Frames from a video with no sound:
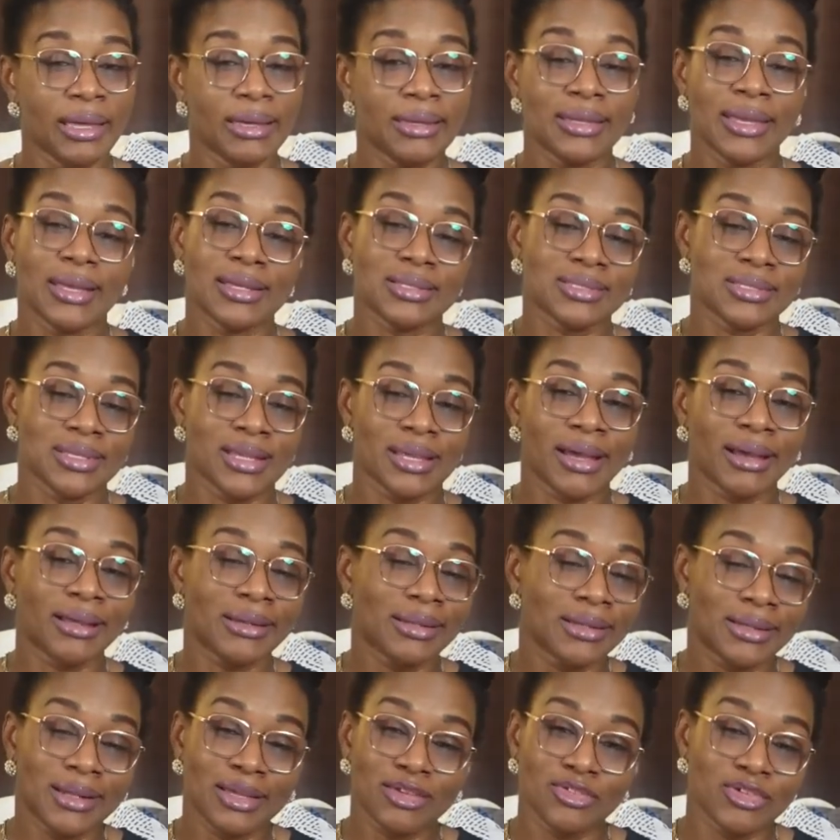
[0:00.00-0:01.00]
Yes, in
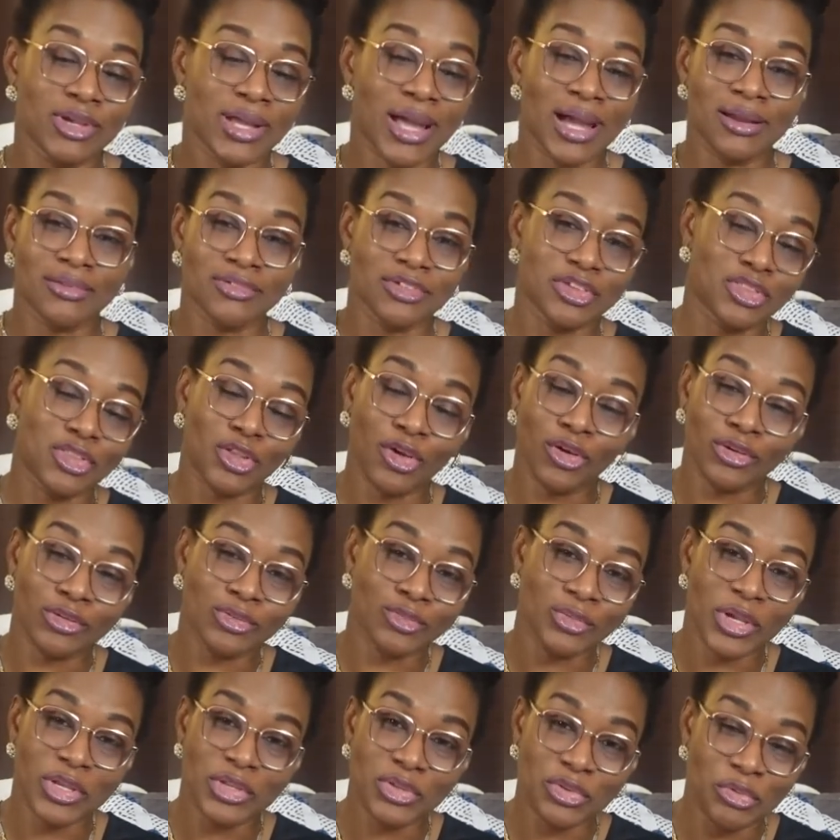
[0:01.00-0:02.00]
Canada you can return
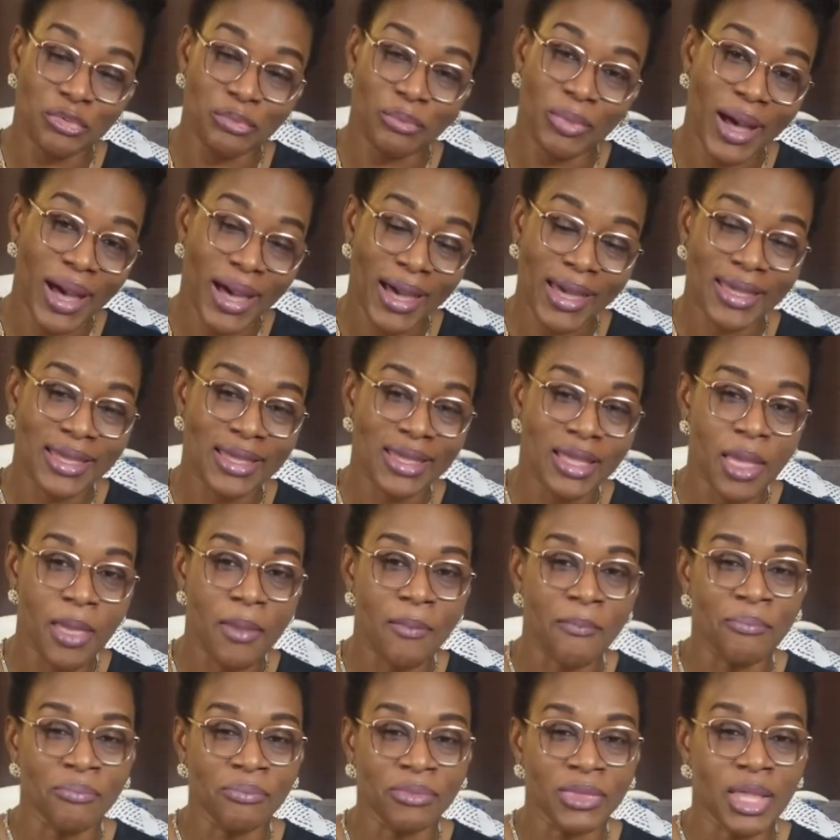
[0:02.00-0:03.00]
when you buy,
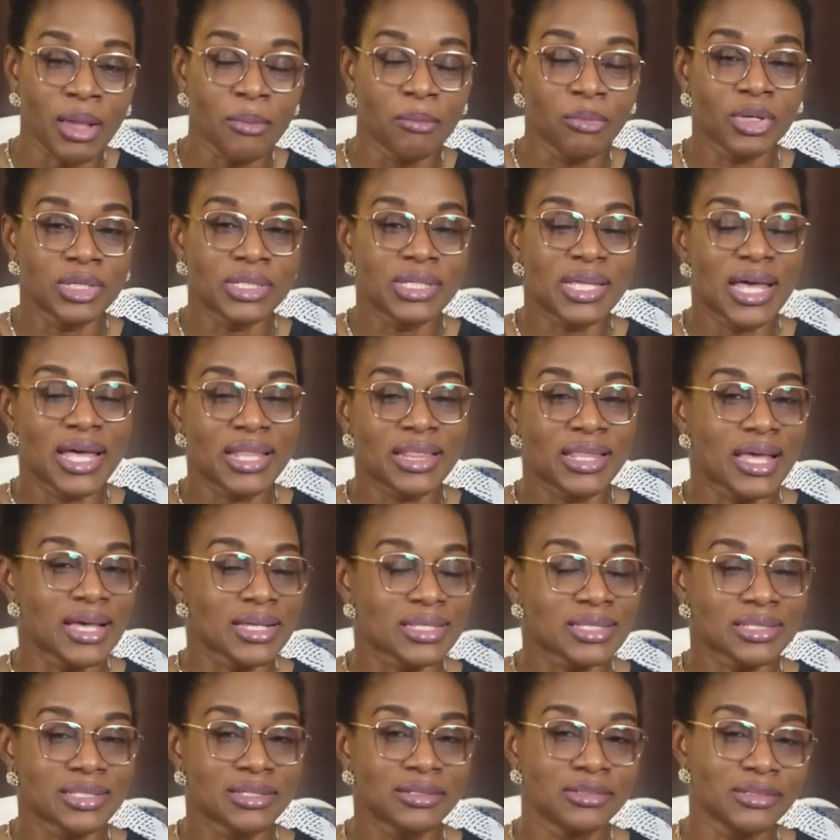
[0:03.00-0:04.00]
but yet they are
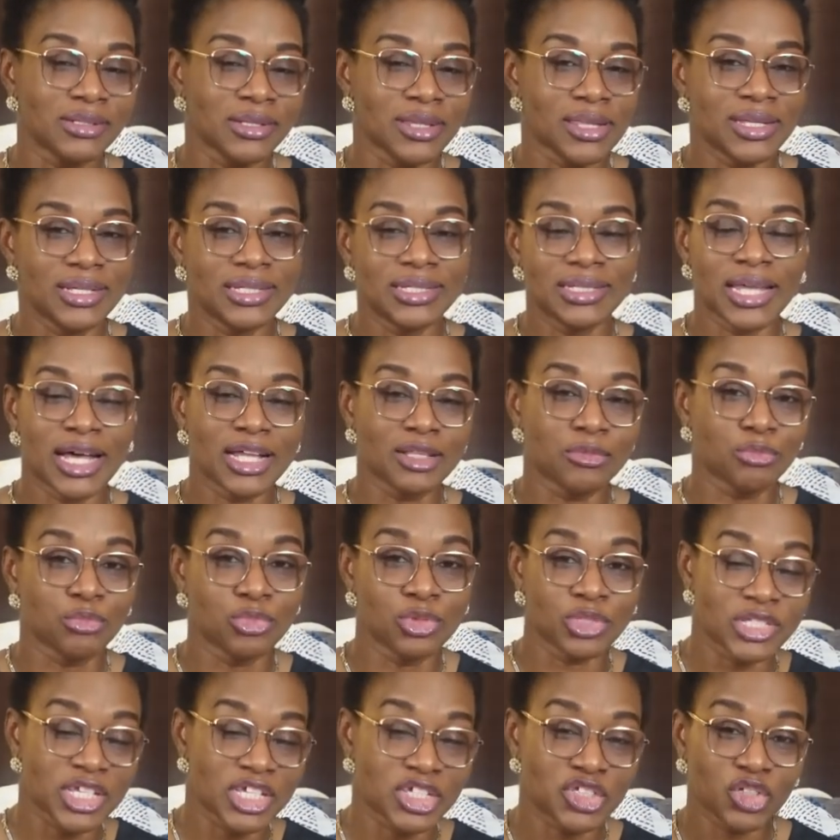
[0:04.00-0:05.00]
still in that
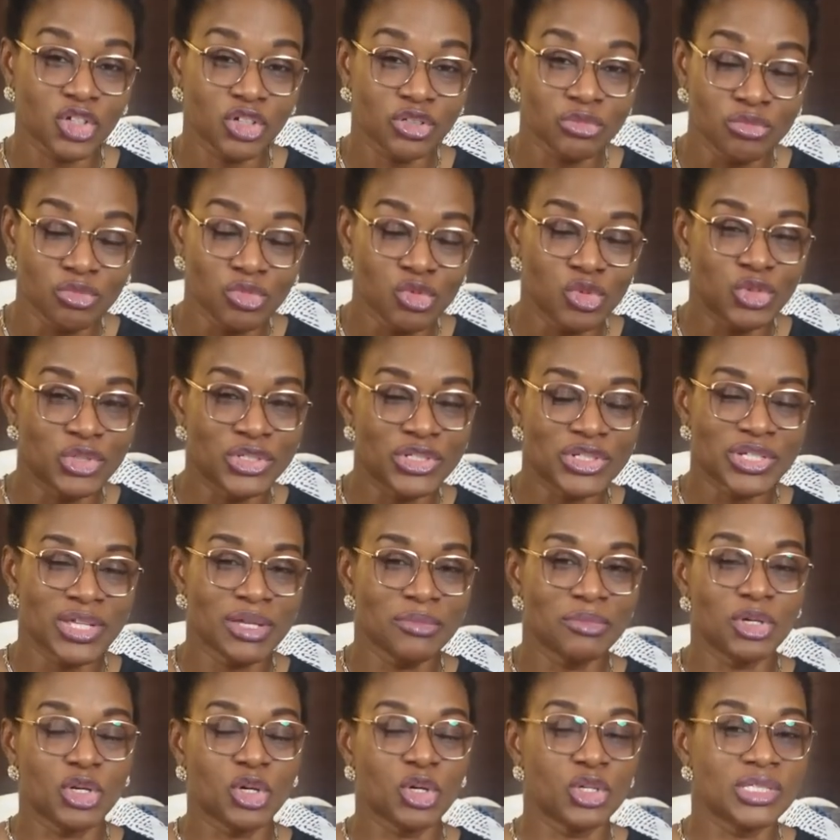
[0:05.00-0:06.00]
possession mood
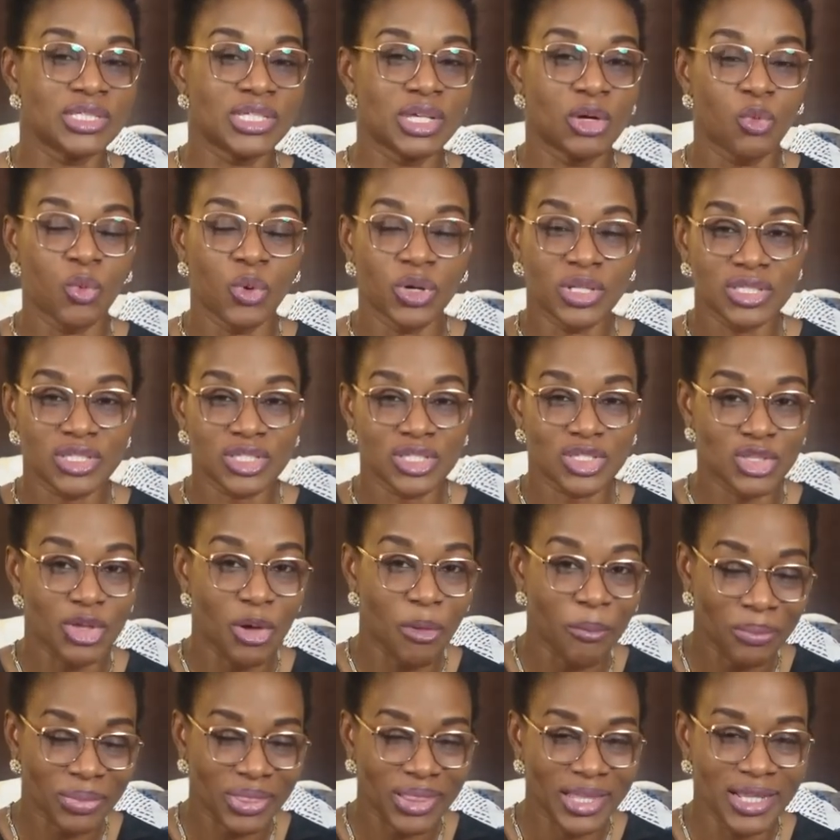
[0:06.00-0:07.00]
because they want
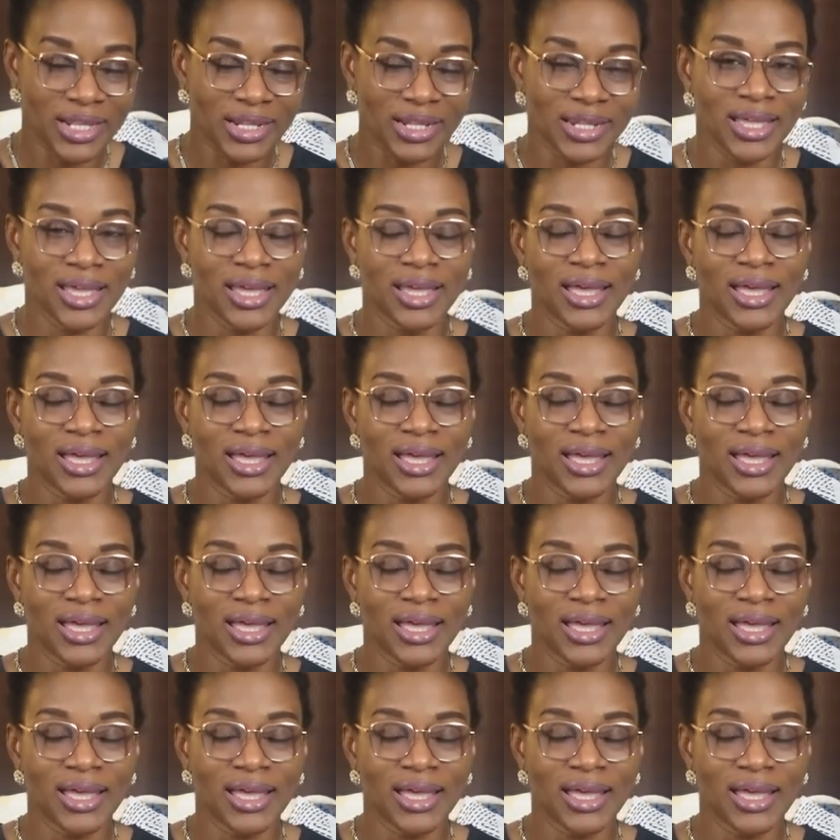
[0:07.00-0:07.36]
something